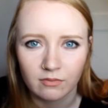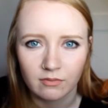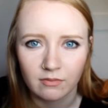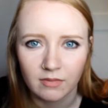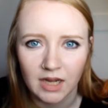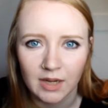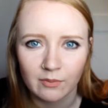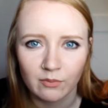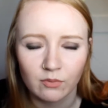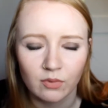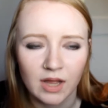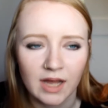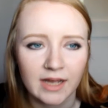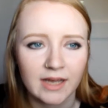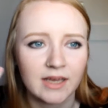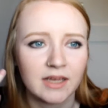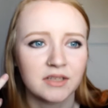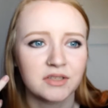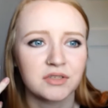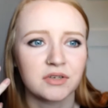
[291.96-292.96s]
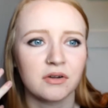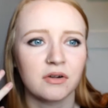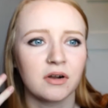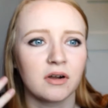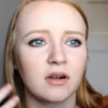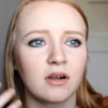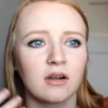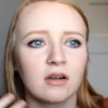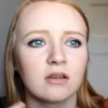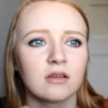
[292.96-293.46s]
my blackheads
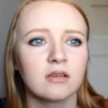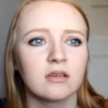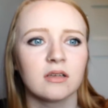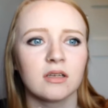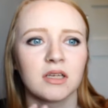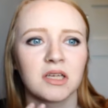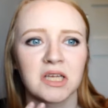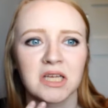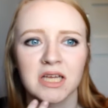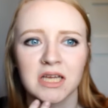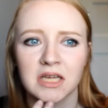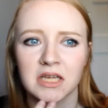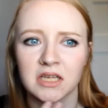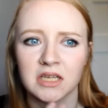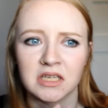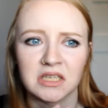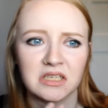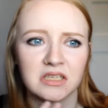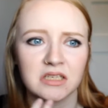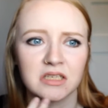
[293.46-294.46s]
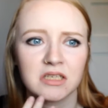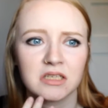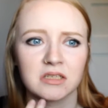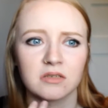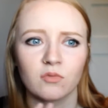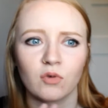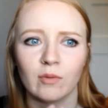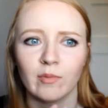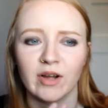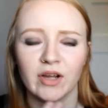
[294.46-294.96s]
are and
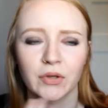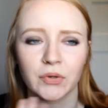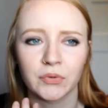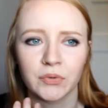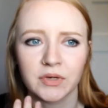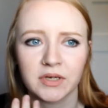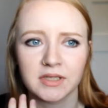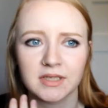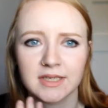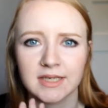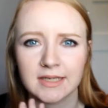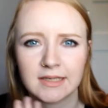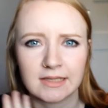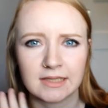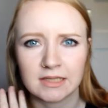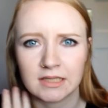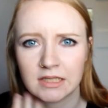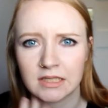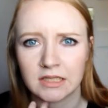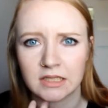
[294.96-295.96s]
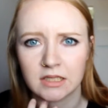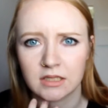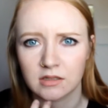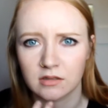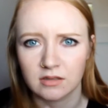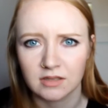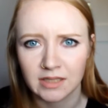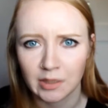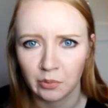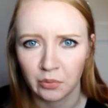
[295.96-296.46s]
where my oil is. It's
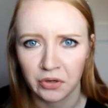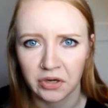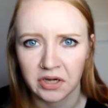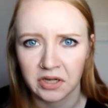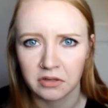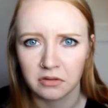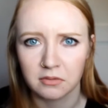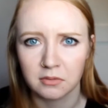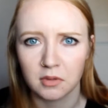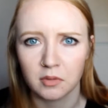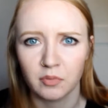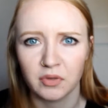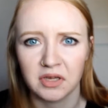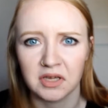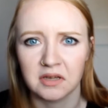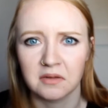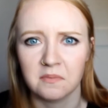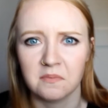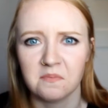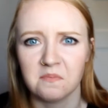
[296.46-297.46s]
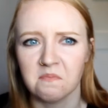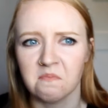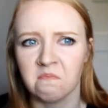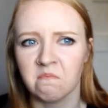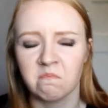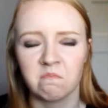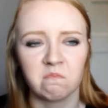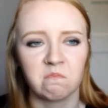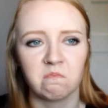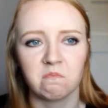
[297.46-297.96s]
separating a little bit.
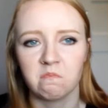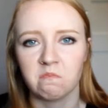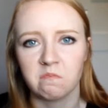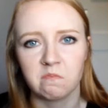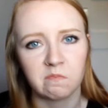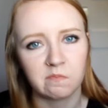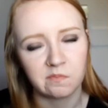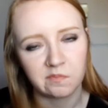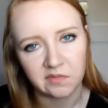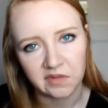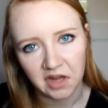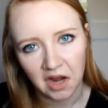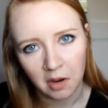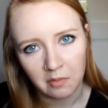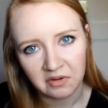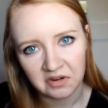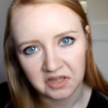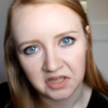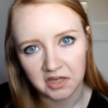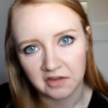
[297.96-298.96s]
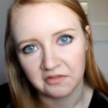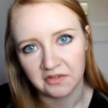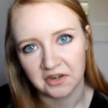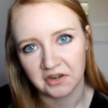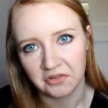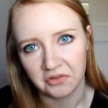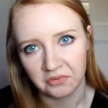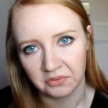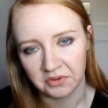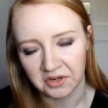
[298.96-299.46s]
I'm gonna give it
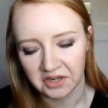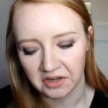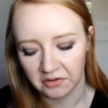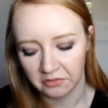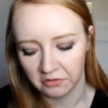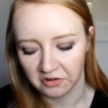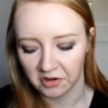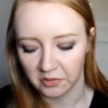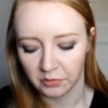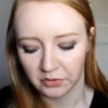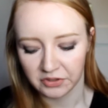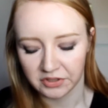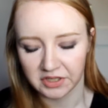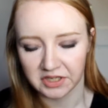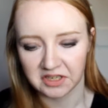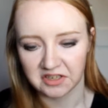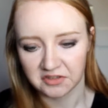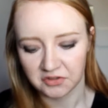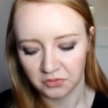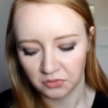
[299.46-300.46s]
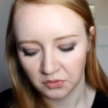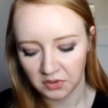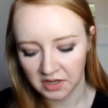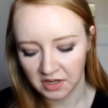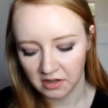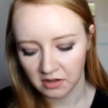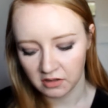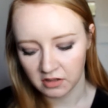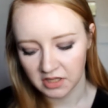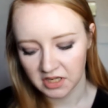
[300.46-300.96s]
a 3 on wearability as
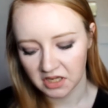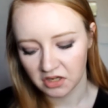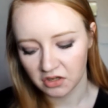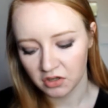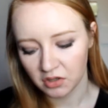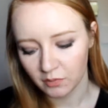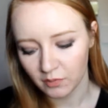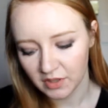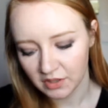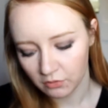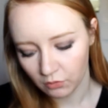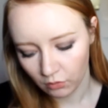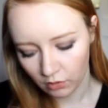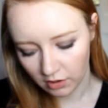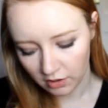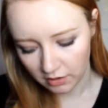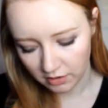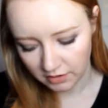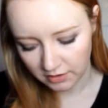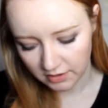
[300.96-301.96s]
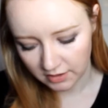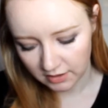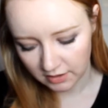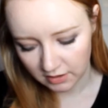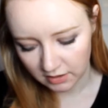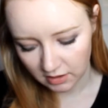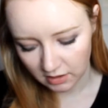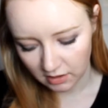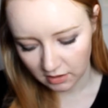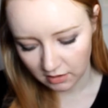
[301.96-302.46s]
well. It could be
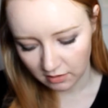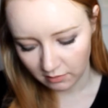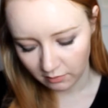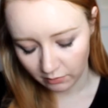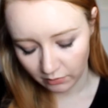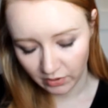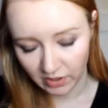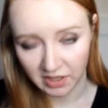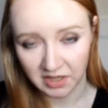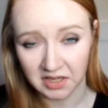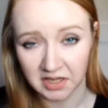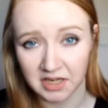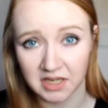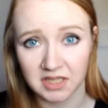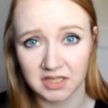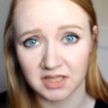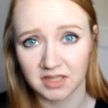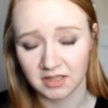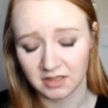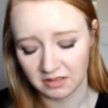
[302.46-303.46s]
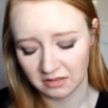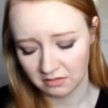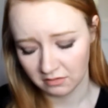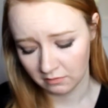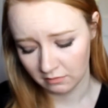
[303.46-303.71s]
worse, but it's